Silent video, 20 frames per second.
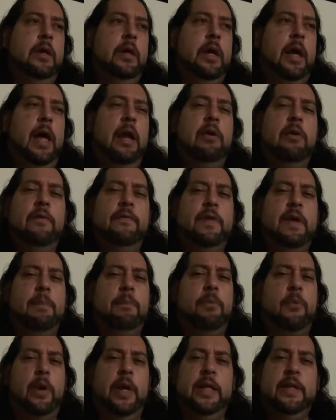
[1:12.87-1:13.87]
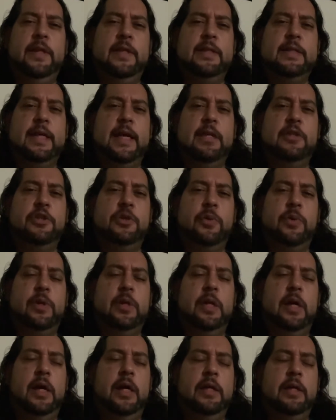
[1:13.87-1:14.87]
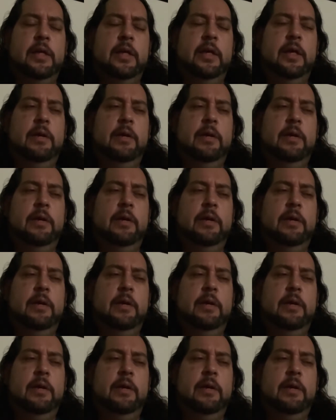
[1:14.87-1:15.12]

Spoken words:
I don't know if they break the statue or not,